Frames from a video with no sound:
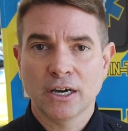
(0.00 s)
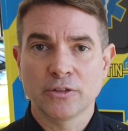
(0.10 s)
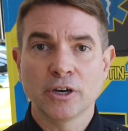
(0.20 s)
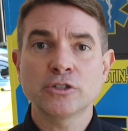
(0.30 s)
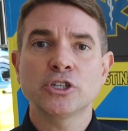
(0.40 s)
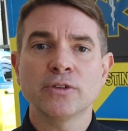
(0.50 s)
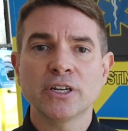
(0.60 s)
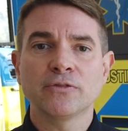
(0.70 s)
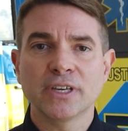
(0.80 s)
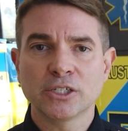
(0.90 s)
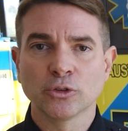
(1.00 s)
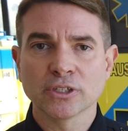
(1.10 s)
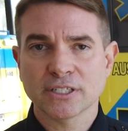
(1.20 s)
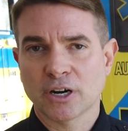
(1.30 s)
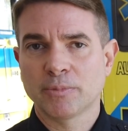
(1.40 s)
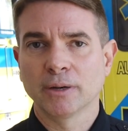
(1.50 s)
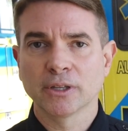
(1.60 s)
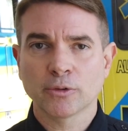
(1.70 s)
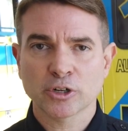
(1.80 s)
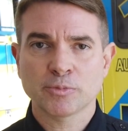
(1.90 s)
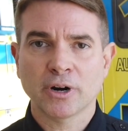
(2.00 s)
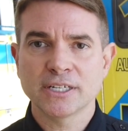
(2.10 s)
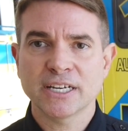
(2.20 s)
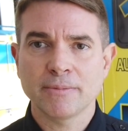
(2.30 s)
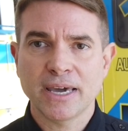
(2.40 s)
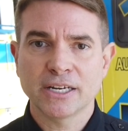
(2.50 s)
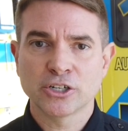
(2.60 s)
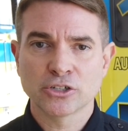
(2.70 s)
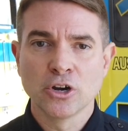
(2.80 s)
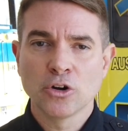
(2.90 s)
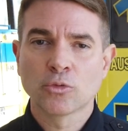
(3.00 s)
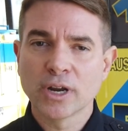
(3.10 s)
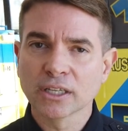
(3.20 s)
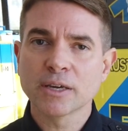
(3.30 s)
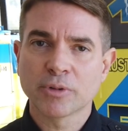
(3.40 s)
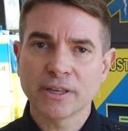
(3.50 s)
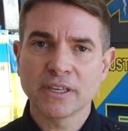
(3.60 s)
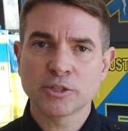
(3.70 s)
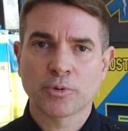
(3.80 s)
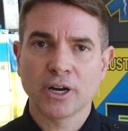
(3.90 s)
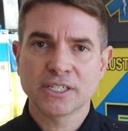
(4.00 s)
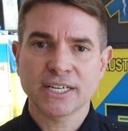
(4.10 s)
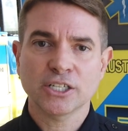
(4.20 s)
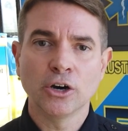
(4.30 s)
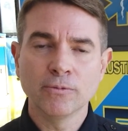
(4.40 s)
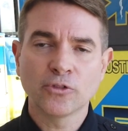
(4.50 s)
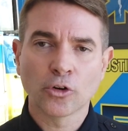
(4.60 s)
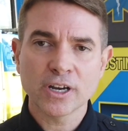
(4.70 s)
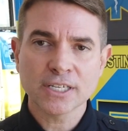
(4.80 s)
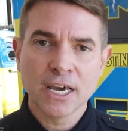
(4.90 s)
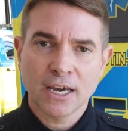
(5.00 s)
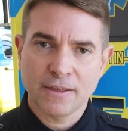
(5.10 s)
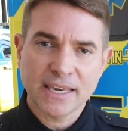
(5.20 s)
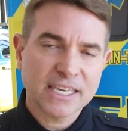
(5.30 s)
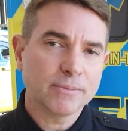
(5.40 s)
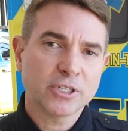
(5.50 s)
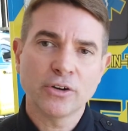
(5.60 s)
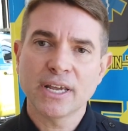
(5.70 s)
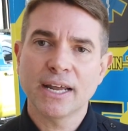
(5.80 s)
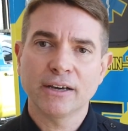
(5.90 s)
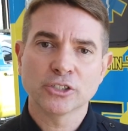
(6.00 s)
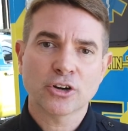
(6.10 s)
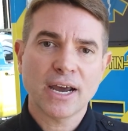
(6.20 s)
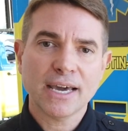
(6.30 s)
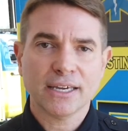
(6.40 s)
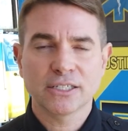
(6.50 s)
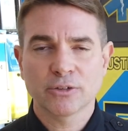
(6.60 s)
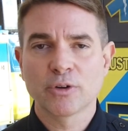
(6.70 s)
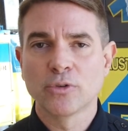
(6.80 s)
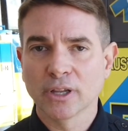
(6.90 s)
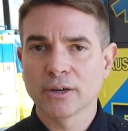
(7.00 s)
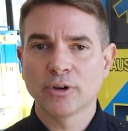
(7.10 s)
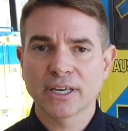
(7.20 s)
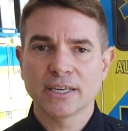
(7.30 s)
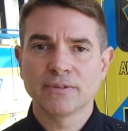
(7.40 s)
Those 2 individuals as our Public Works project managers really bring these projects home for us. They keep Tony and I on track, and so we really want to give